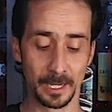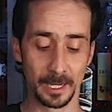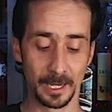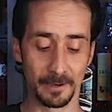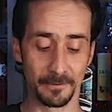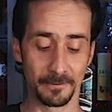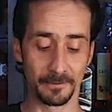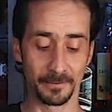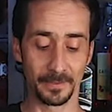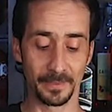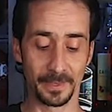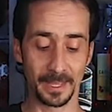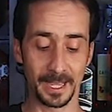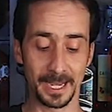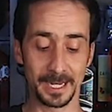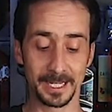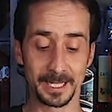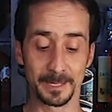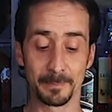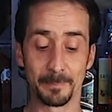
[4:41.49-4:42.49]
of
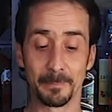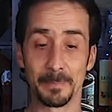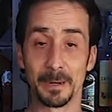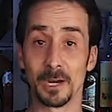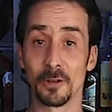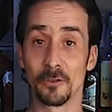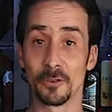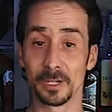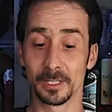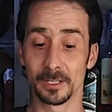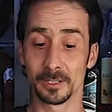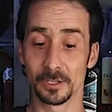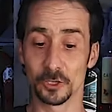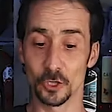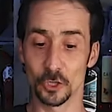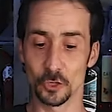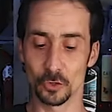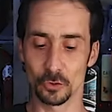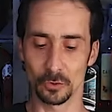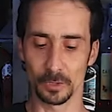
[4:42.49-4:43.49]
nice powdered
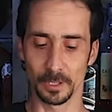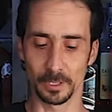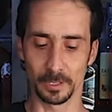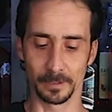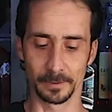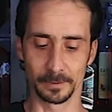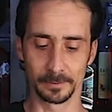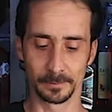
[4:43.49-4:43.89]
sugar